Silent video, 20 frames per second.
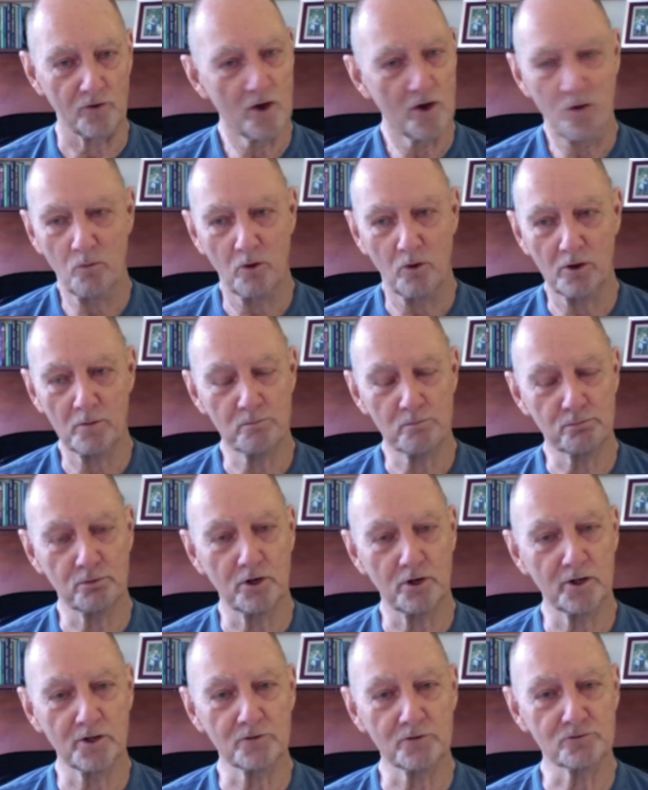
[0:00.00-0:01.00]
What a
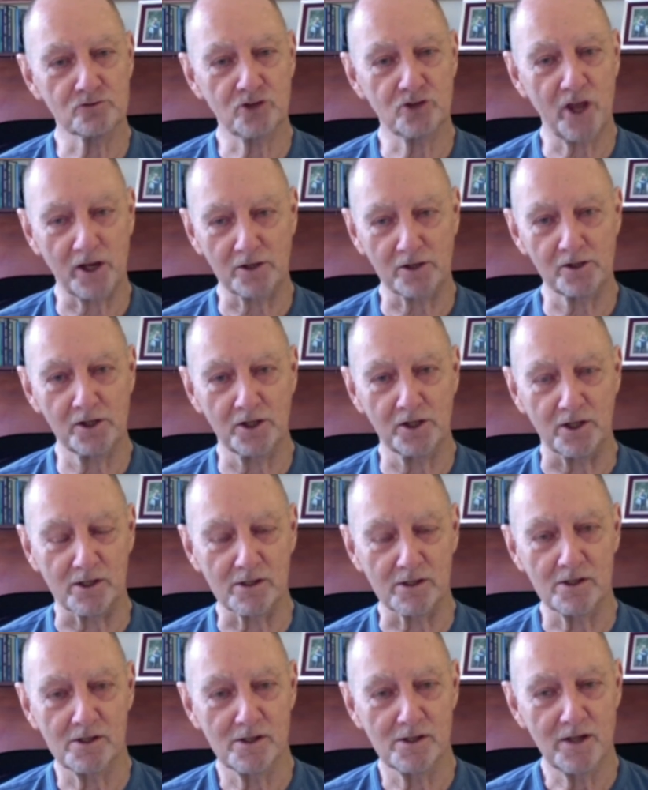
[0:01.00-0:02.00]
brilliant technique.
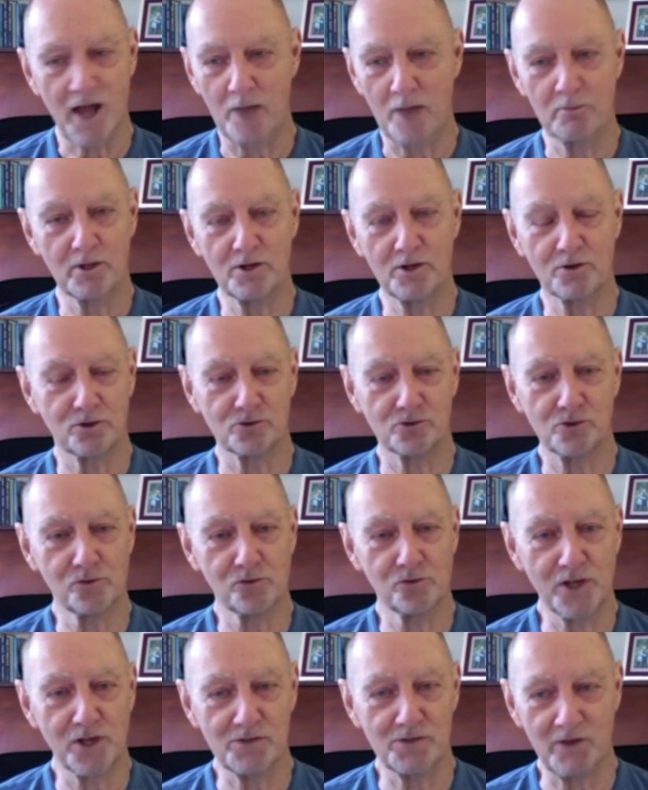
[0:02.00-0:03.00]
I mean, could you
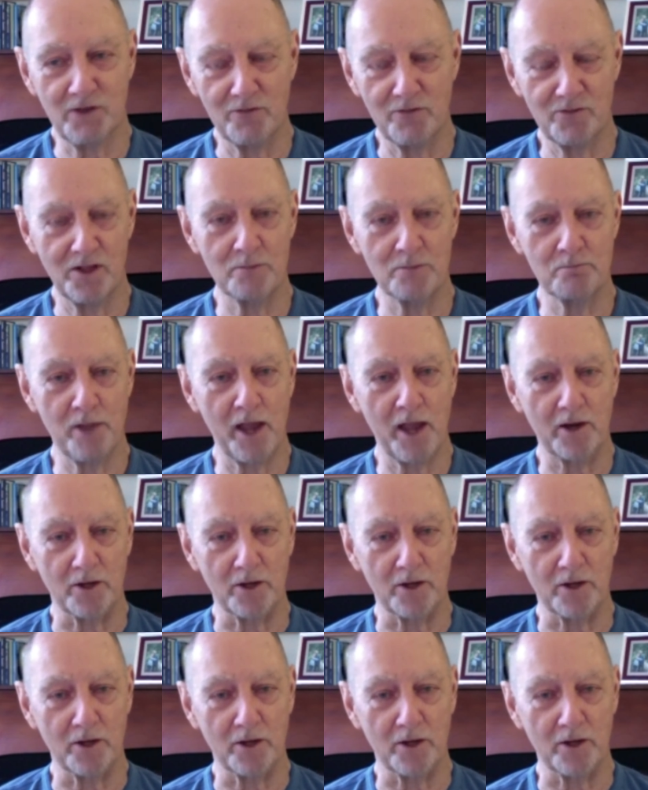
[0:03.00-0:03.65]
think of anything better?